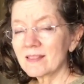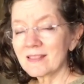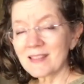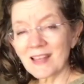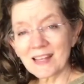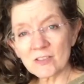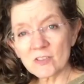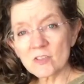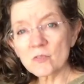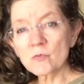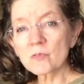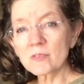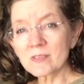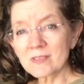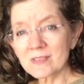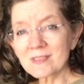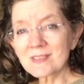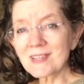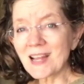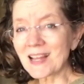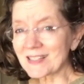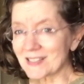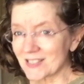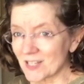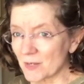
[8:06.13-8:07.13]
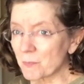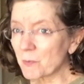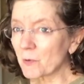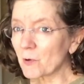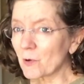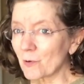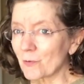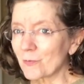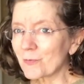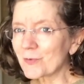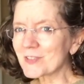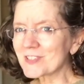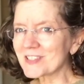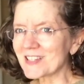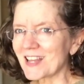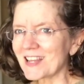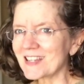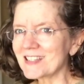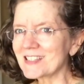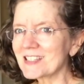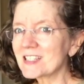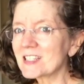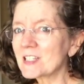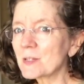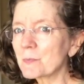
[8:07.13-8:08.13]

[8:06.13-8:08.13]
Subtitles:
That's not typical for science.